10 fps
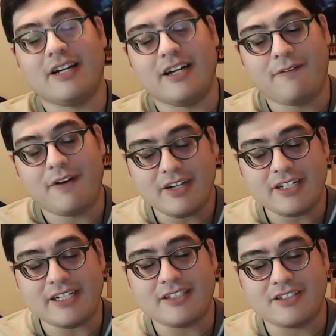a fairly
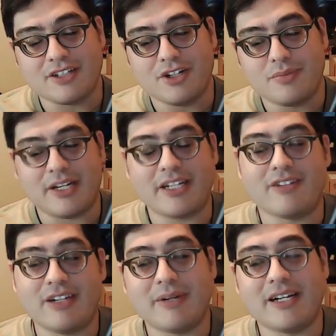decent scope, a
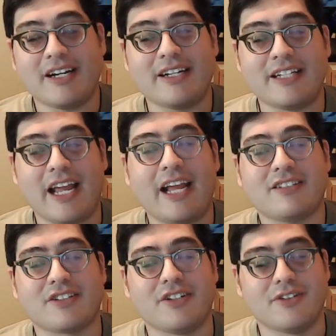3x9
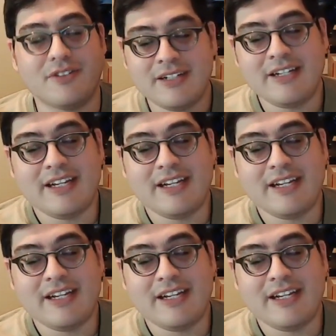Tasco.